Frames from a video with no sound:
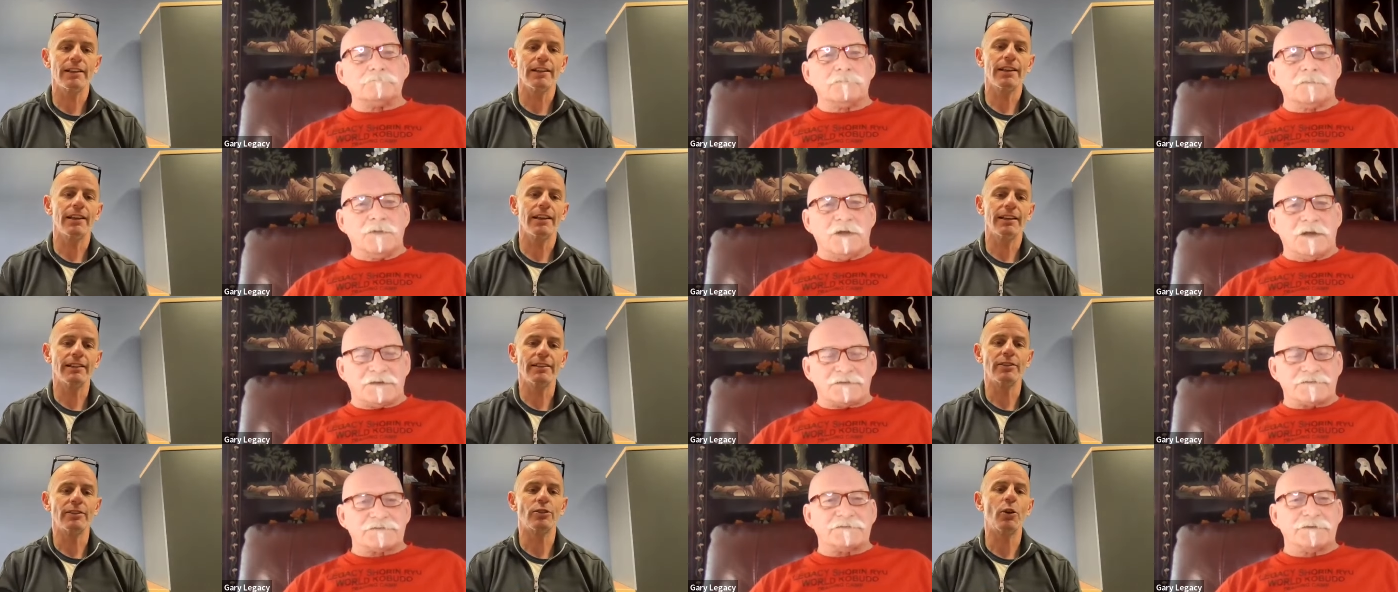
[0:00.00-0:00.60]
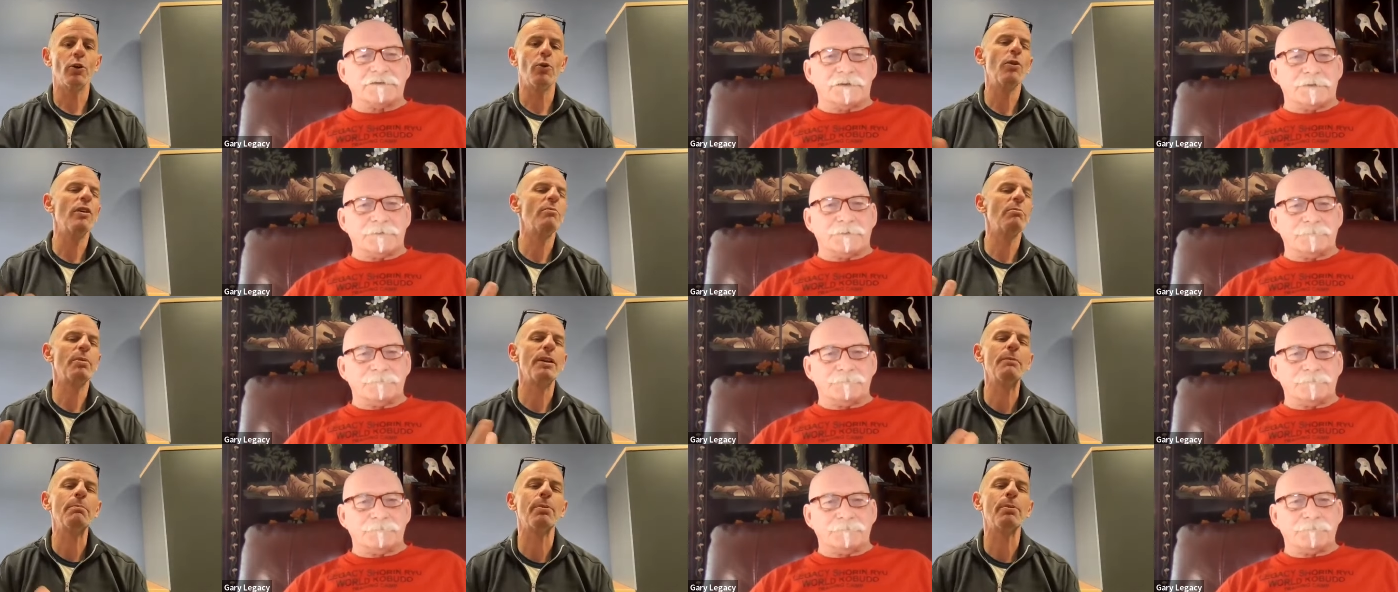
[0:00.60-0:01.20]
Speaker 1: And yes. so when
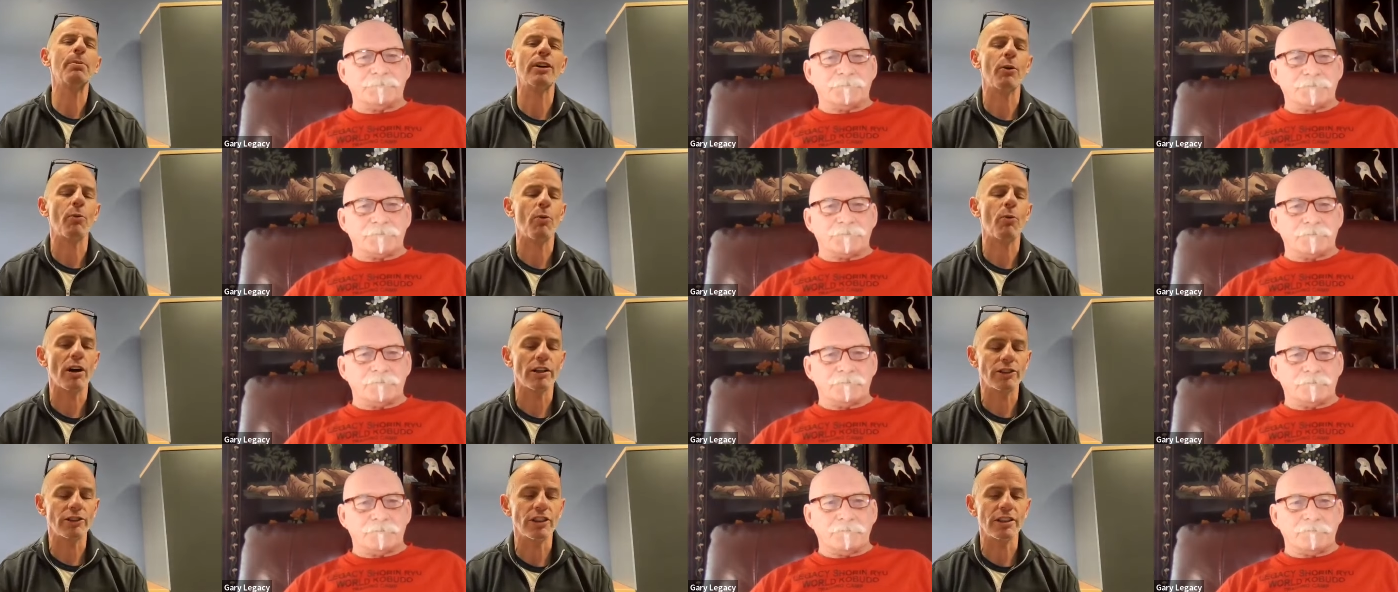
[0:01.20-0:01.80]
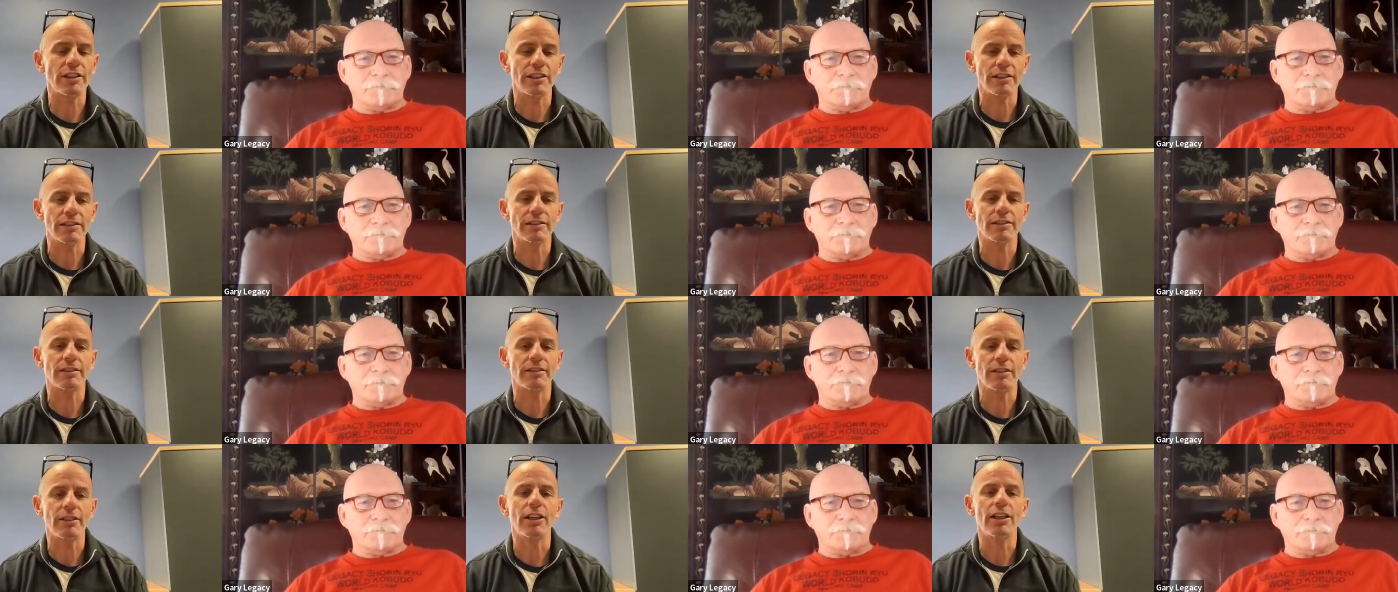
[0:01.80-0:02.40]
people are watching this,
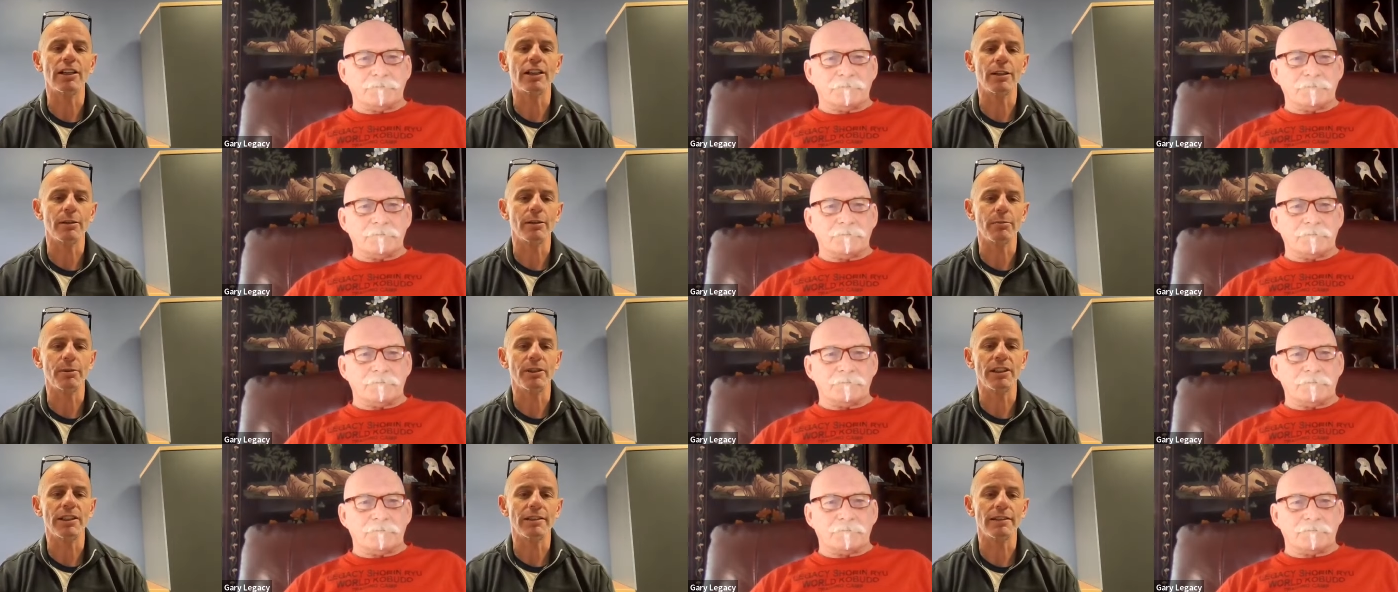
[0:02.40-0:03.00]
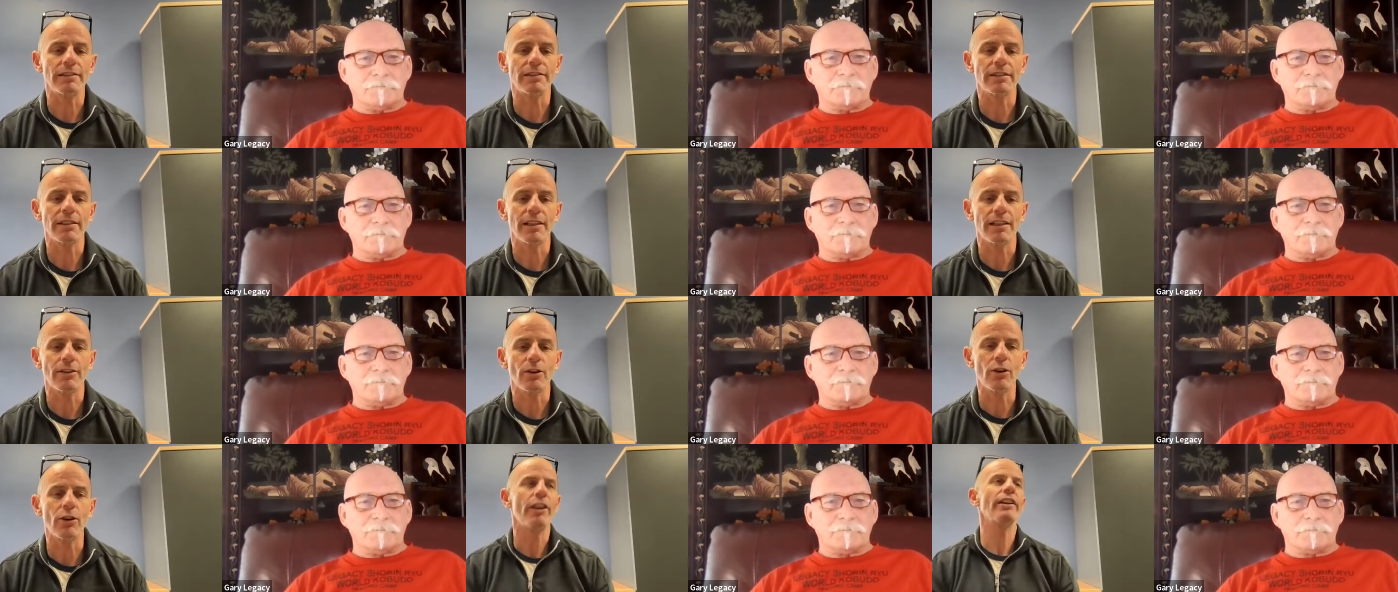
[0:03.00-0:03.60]
they're going to be
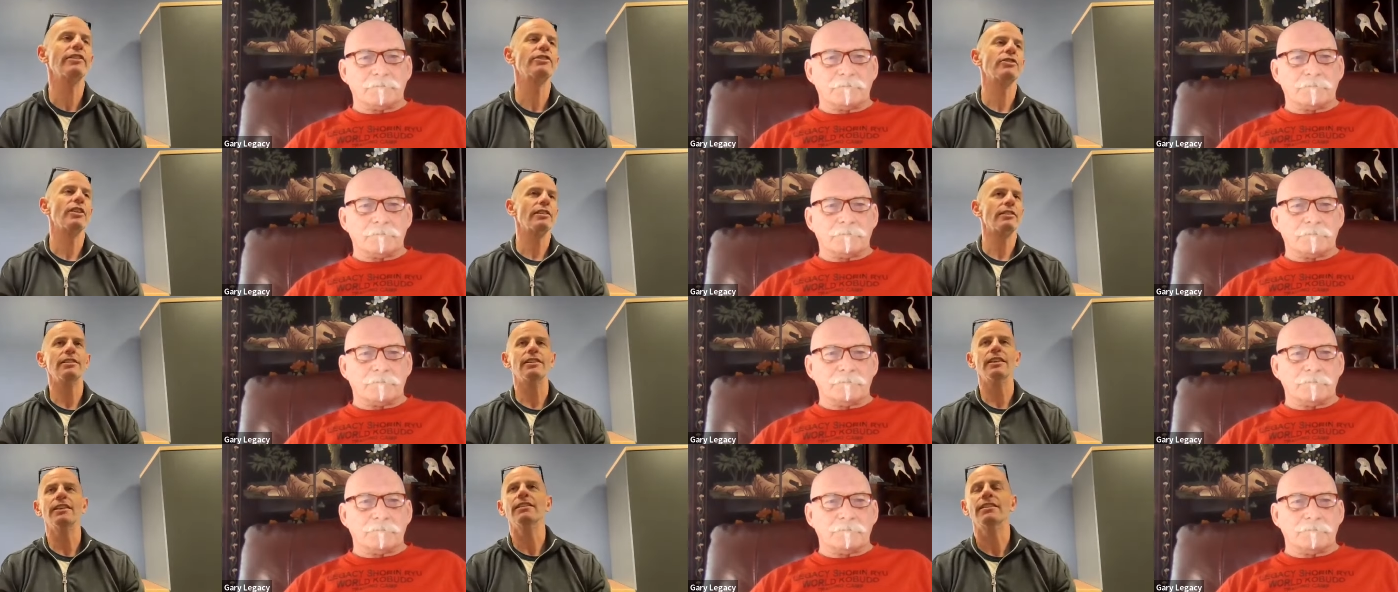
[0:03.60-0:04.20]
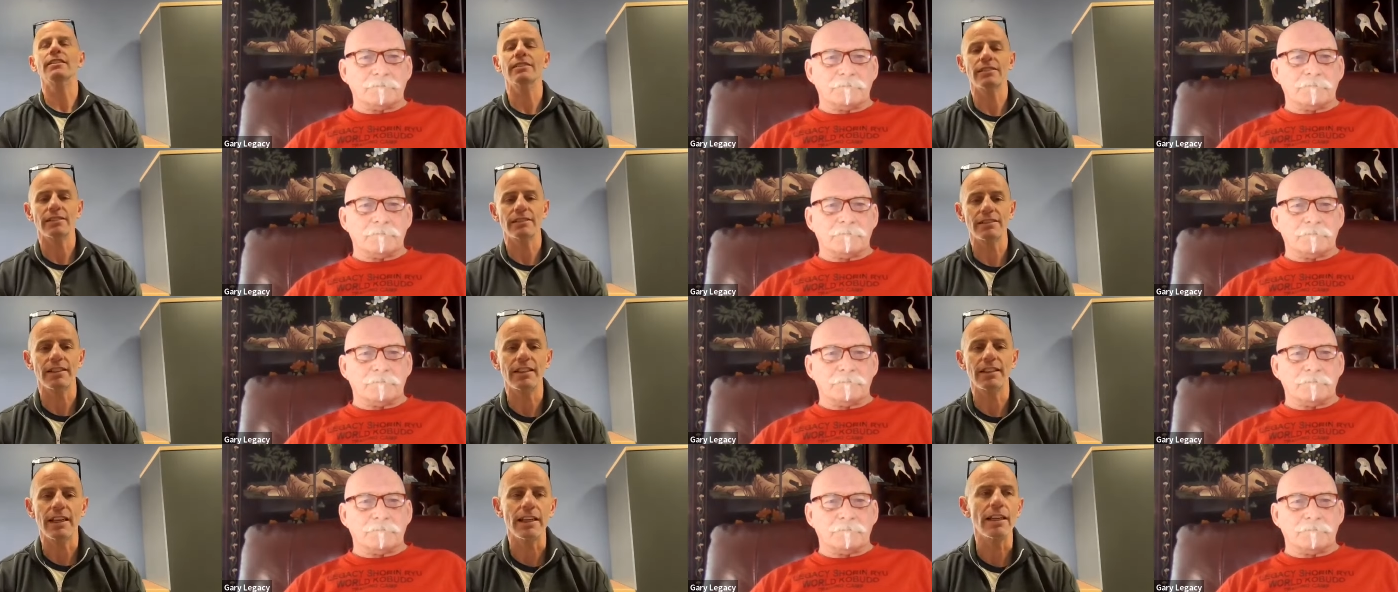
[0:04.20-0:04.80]
saying, oh, that's not the date. This is
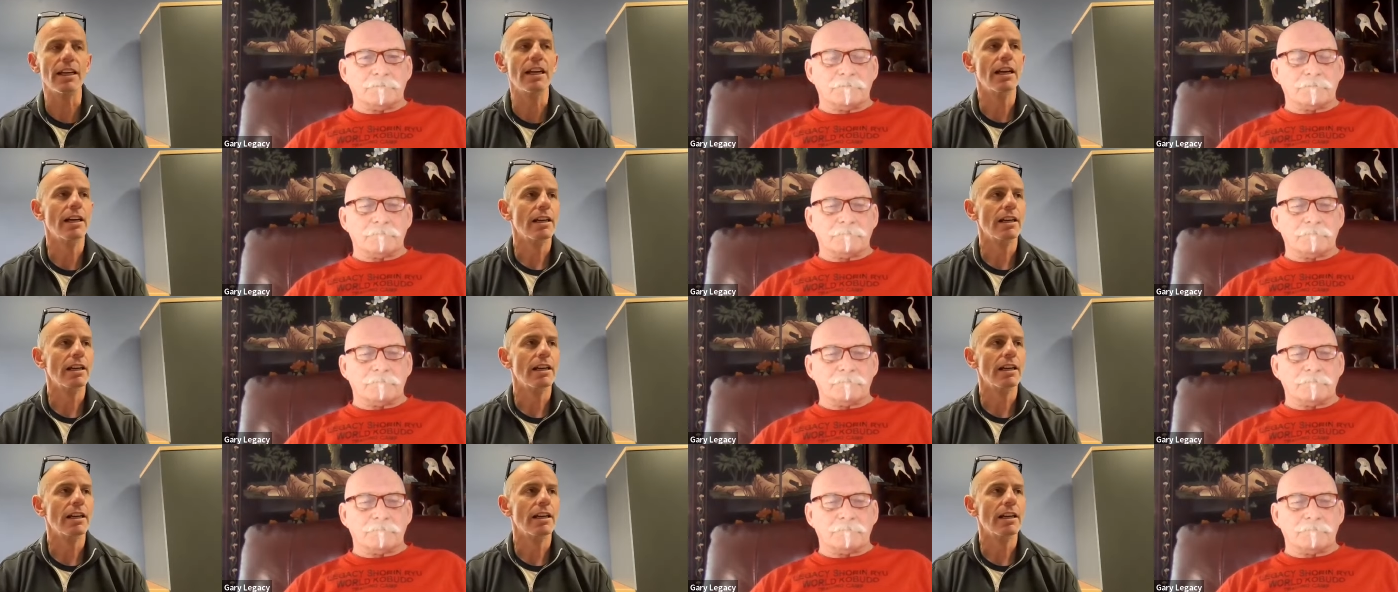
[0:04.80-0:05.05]
the date.